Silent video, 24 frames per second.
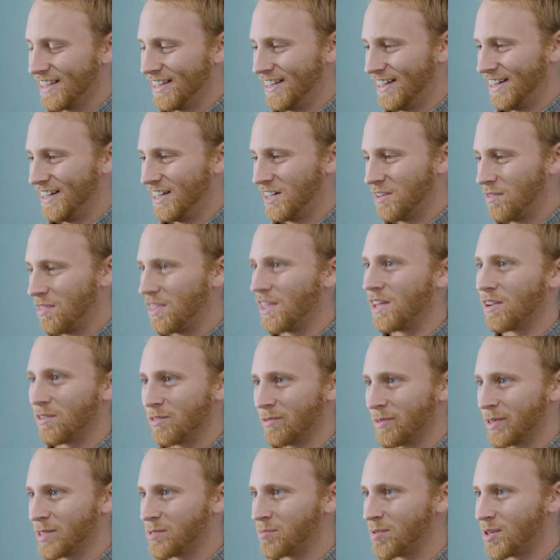thing
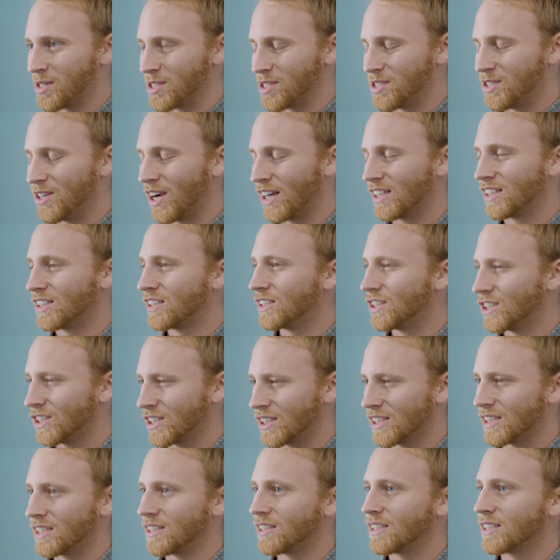from my spiritual director, and
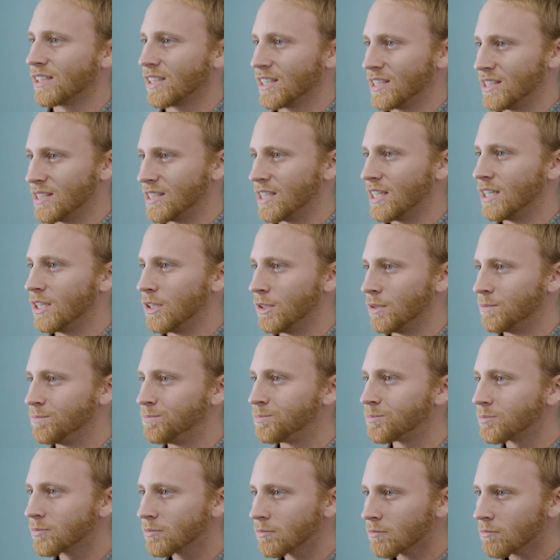just kind of continued
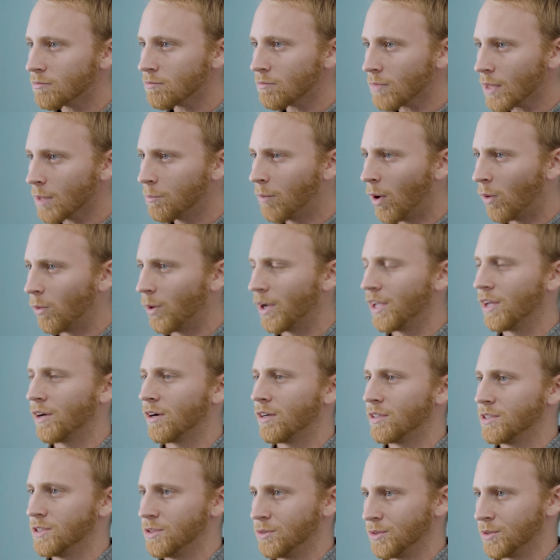my way
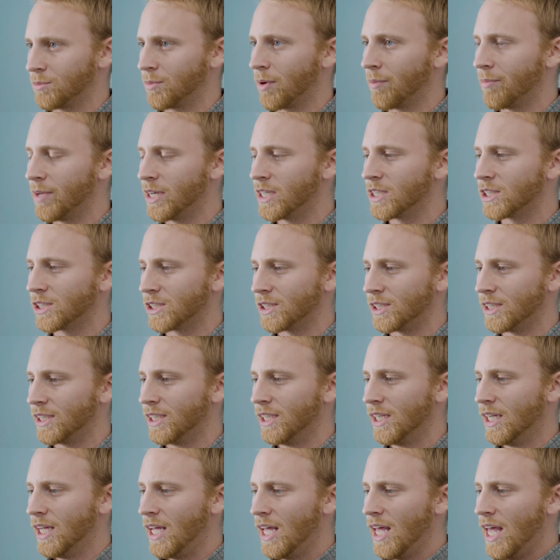on doing my ministry.
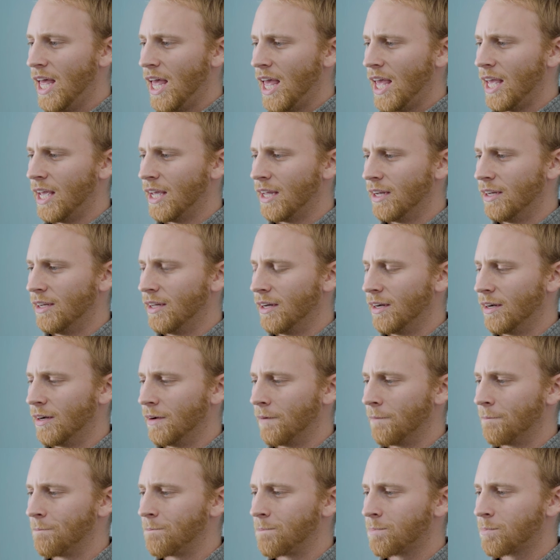And
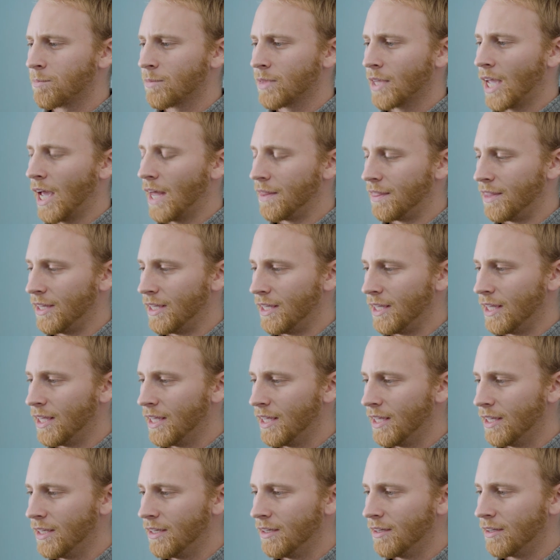at the
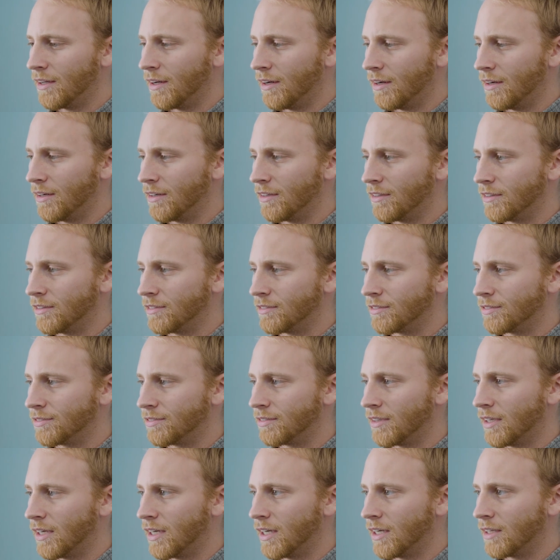end of
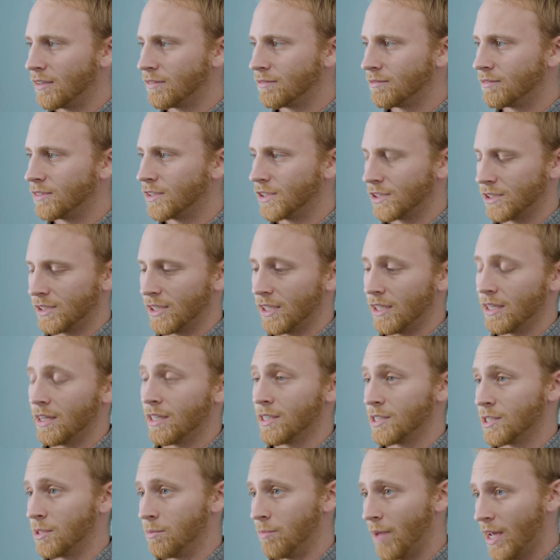just
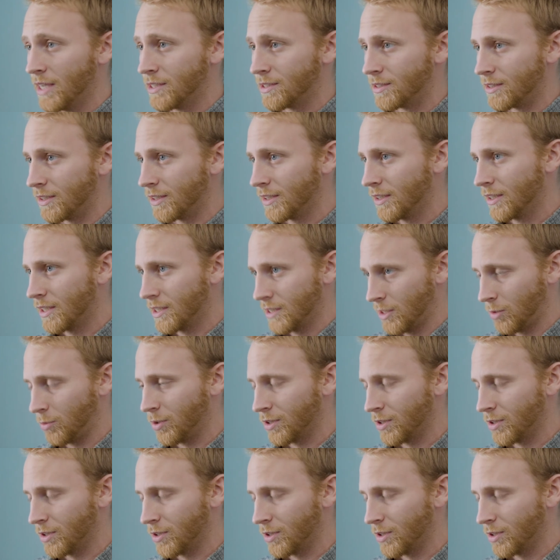the semester, because I